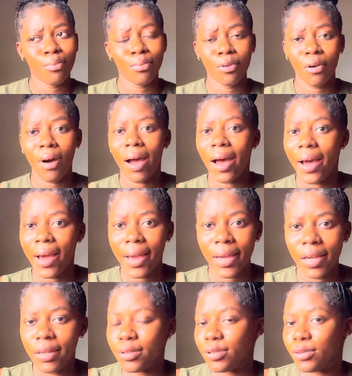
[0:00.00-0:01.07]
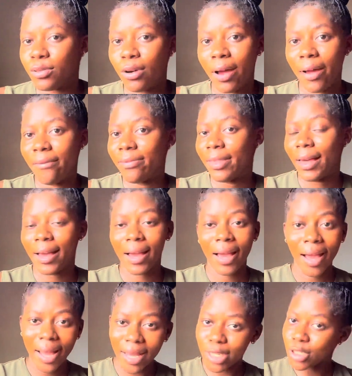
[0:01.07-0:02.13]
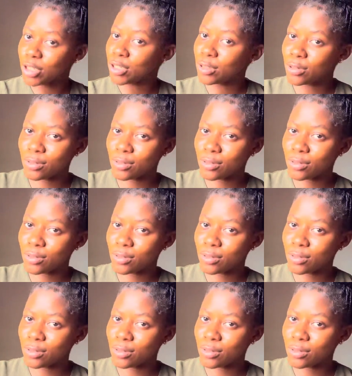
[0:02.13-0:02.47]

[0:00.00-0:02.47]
but i do not have that cash